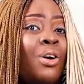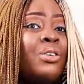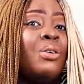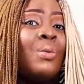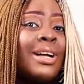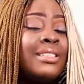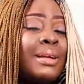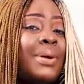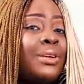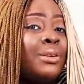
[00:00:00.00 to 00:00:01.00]
on your
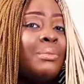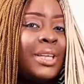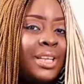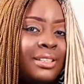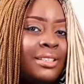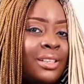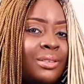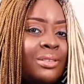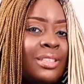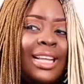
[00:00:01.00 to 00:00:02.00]
WhatsApp and you're not making
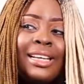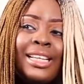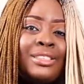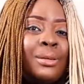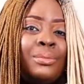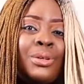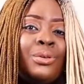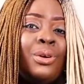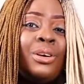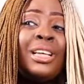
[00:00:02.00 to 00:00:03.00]
sales. Then there's something
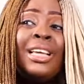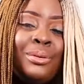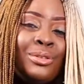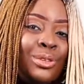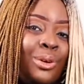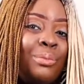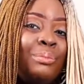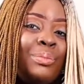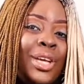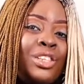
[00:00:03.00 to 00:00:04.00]
wrong. So
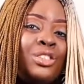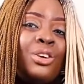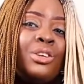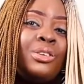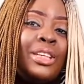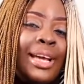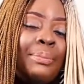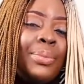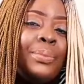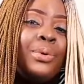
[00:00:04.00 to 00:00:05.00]
make sure you
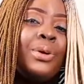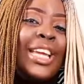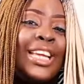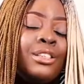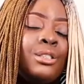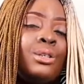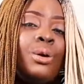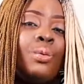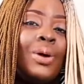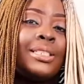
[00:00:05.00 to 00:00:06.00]
get people into your